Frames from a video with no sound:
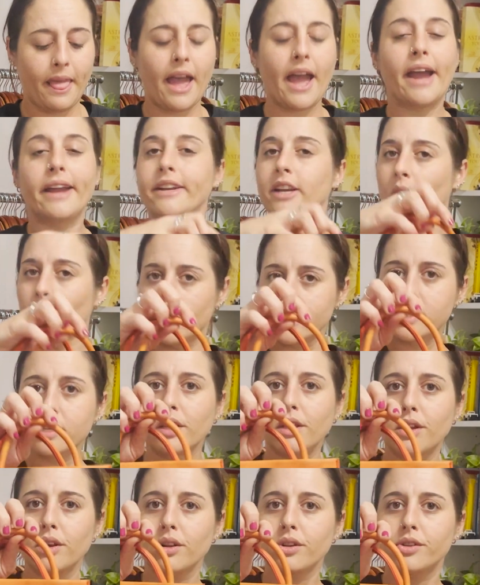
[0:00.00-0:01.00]
I know it's a
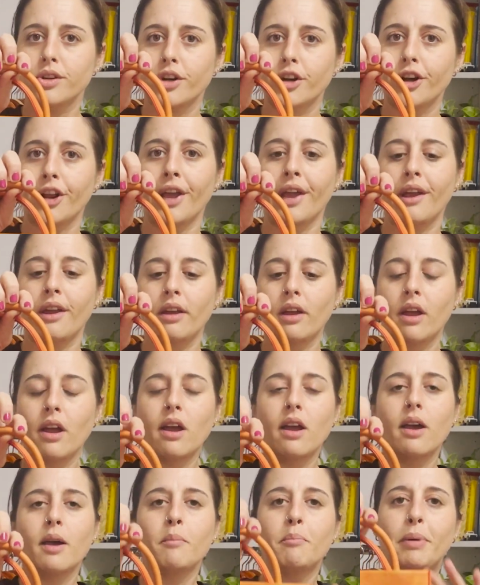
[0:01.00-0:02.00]
little dirty,
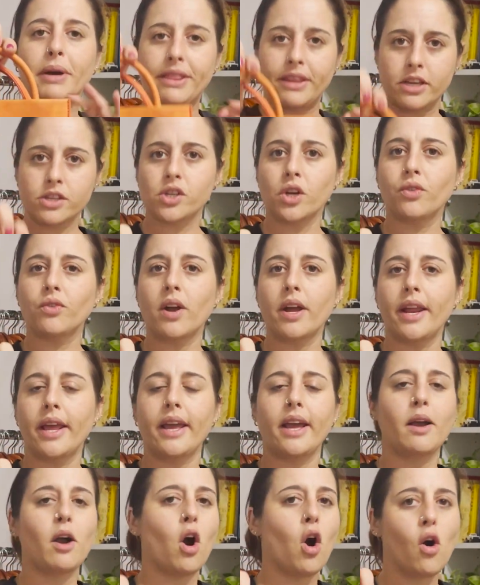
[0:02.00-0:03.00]
but these are
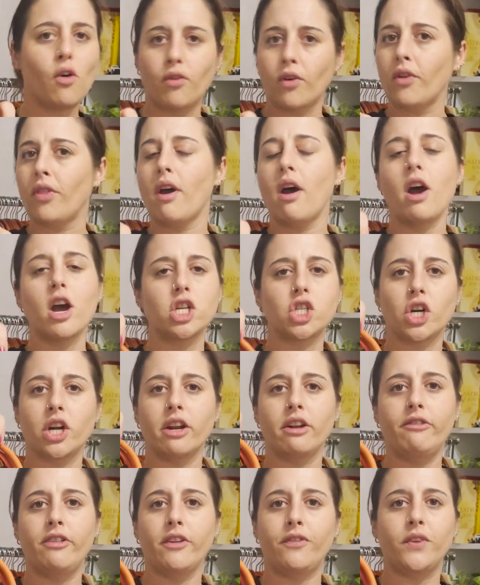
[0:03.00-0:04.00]
running over the
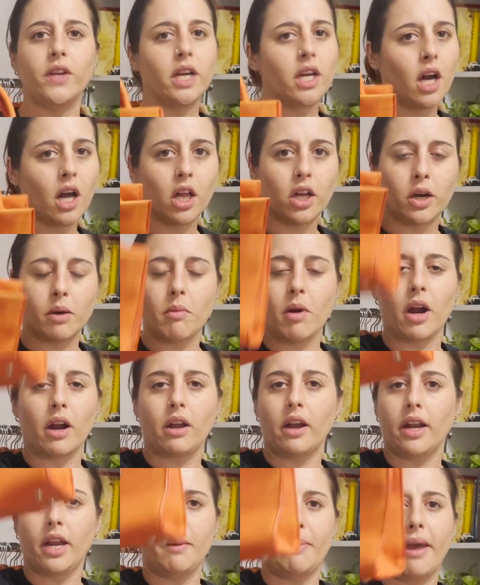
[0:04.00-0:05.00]
$150
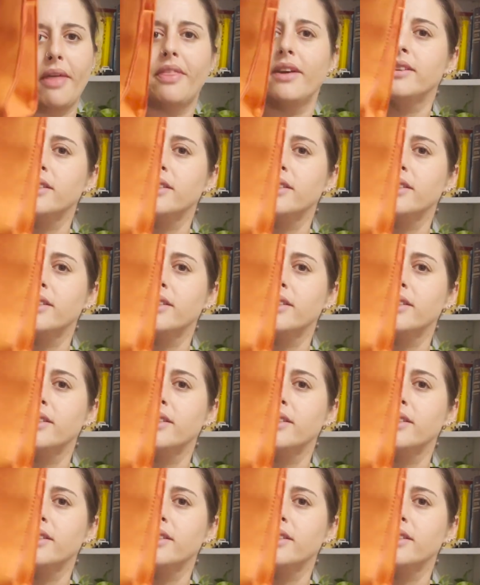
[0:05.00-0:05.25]
mark on eBay.